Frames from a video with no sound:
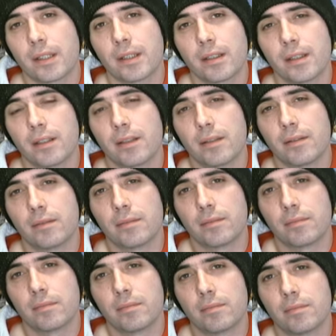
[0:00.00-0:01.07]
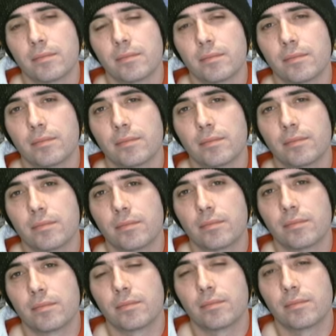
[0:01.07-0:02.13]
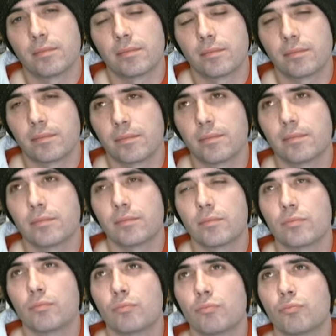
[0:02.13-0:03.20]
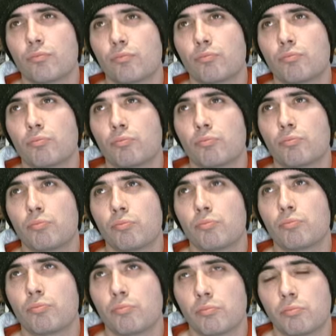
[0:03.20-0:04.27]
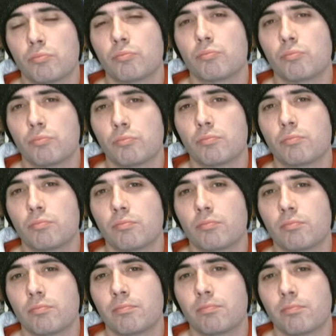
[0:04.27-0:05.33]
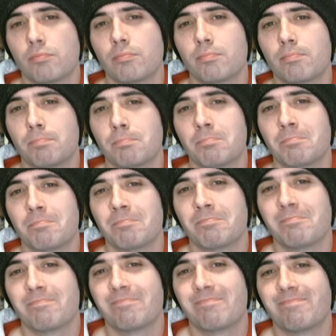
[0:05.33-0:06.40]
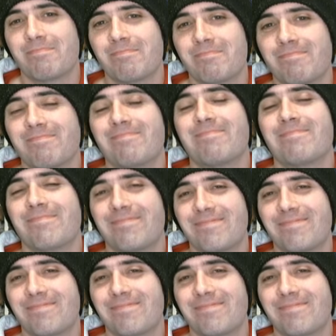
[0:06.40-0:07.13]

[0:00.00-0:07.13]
[no speech]